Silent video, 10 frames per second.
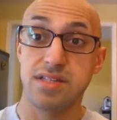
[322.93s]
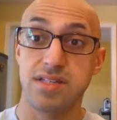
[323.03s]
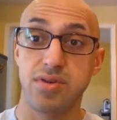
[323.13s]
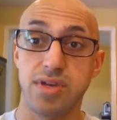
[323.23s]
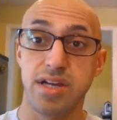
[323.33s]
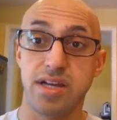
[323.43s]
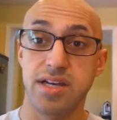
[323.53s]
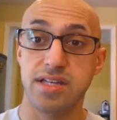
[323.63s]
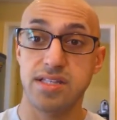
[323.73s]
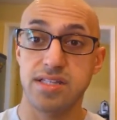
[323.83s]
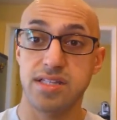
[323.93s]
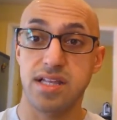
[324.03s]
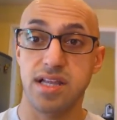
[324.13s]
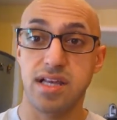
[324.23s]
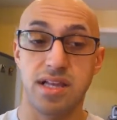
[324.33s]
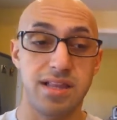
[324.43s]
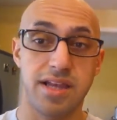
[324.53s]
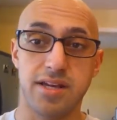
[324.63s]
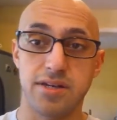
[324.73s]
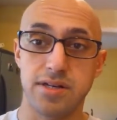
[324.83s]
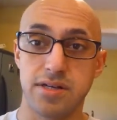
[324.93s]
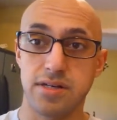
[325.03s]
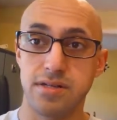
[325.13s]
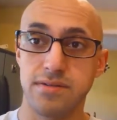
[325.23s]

See you guys later.